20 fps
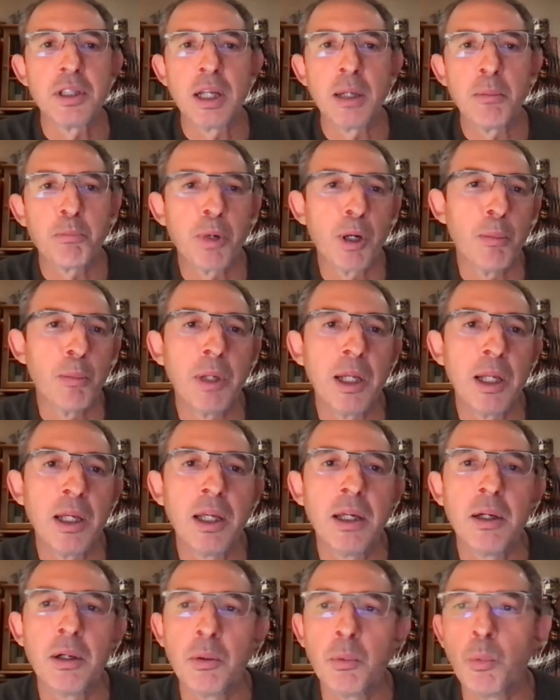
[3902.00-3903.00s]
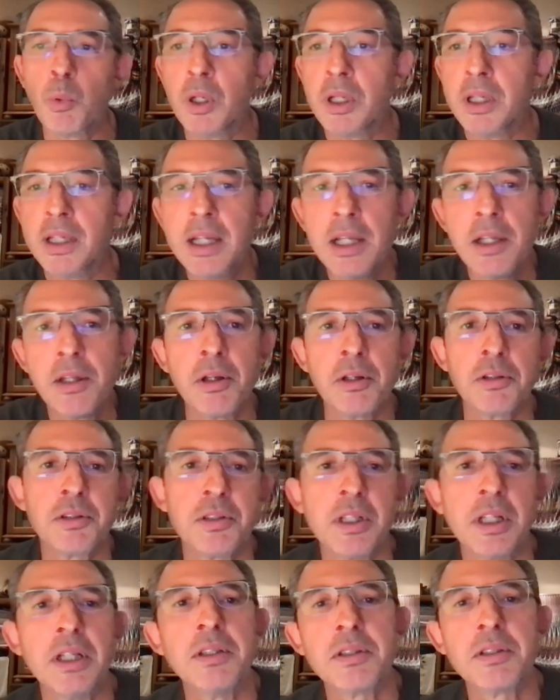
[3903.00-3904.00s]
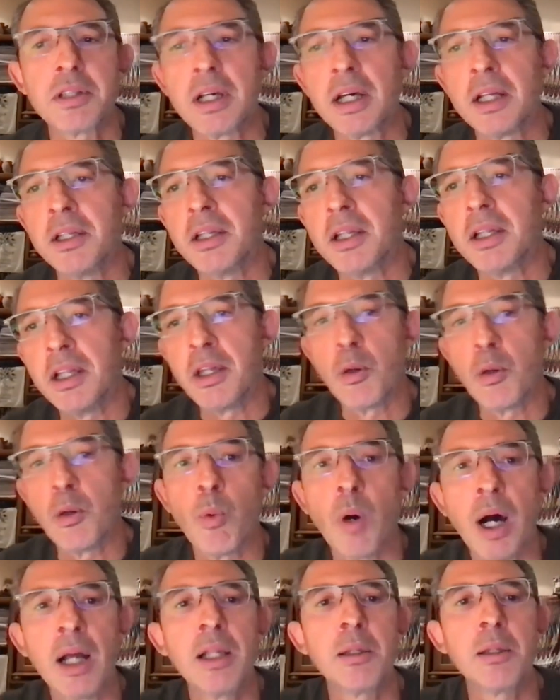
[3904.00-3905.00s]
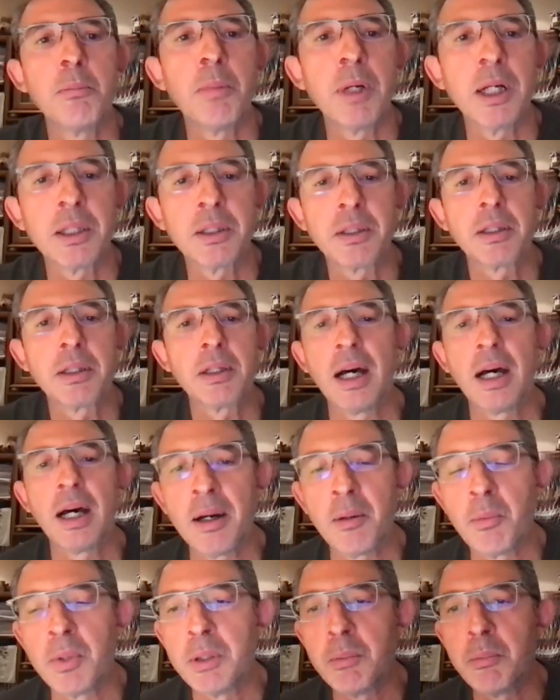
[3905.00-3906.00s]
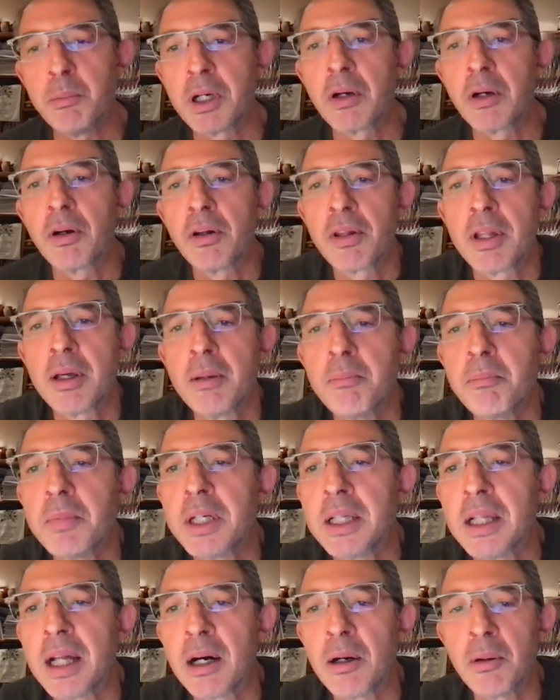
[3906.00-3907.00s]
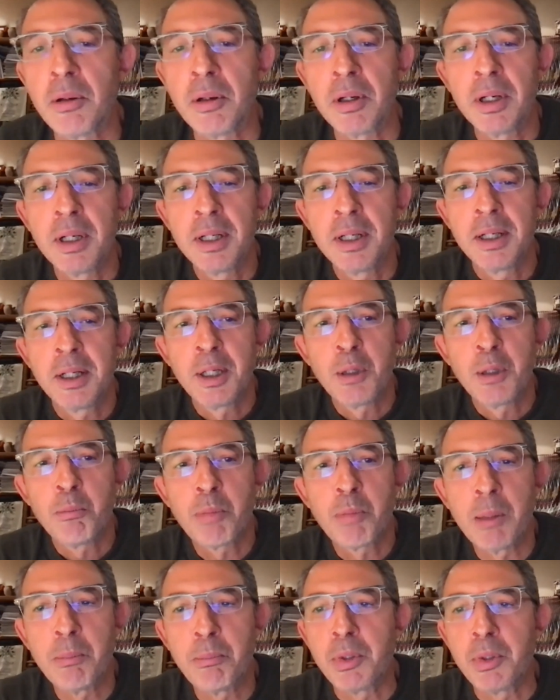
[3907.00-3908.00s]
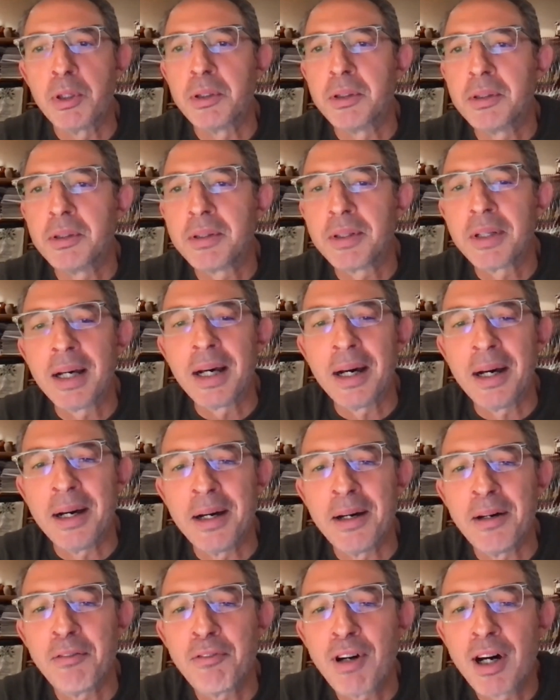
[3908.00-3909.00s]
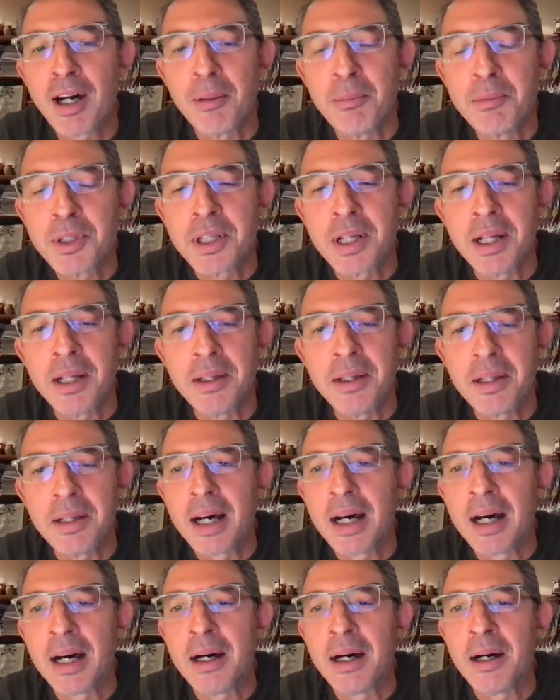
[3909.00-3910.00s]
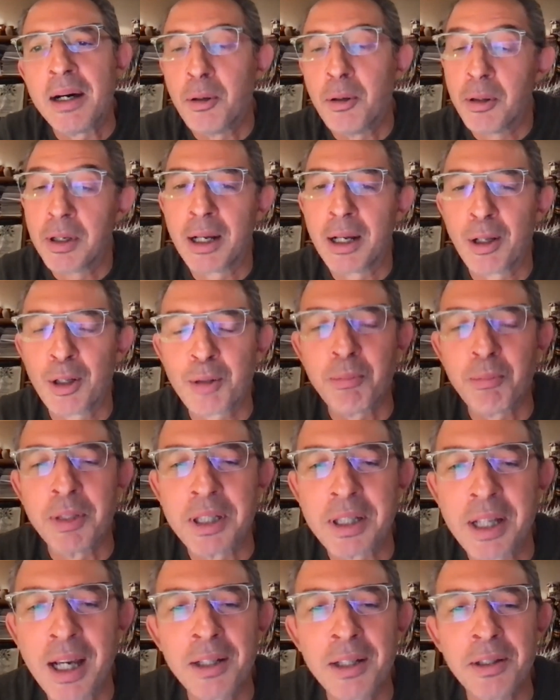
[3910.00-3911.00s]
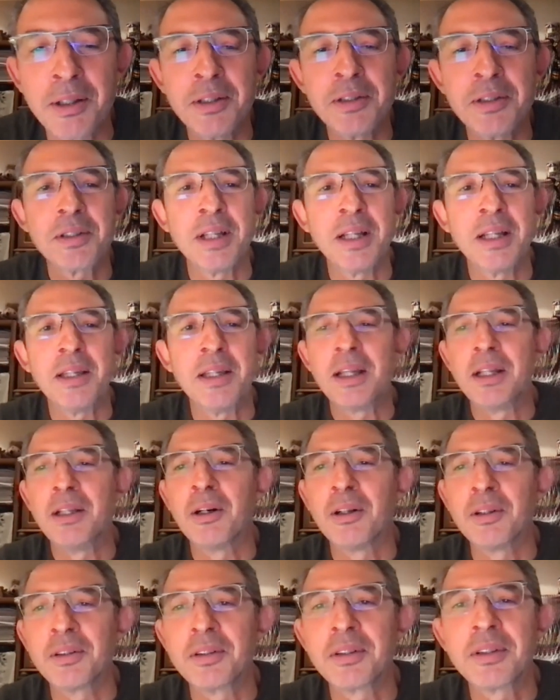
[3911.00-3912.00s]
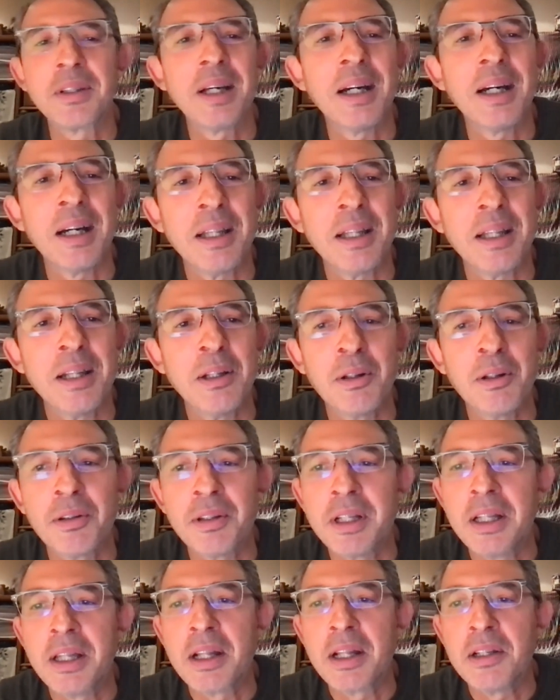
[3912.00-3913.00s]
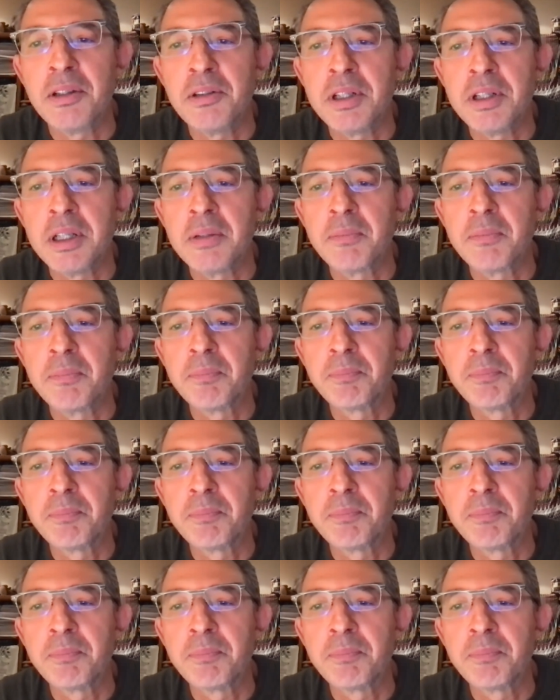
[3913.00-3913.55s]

They probably would need those genes and in the wild, but when we grow them in our pampered farms, then or allotment gardens, then they don't need that gene.